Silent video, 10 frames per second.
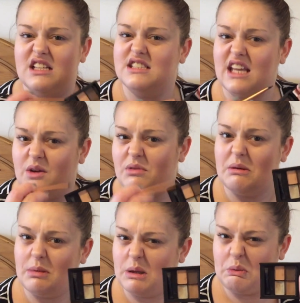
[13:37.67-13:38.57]
It's kind of went
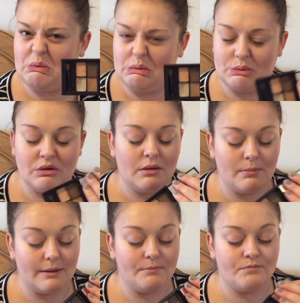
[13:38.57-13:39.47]
a bit through,
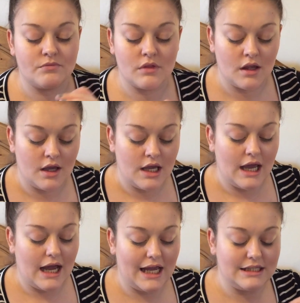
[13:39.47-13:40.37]
but
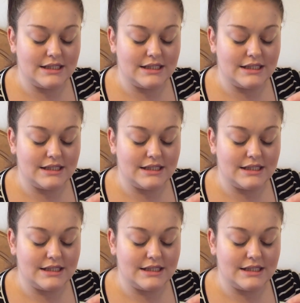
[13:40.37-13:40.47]
I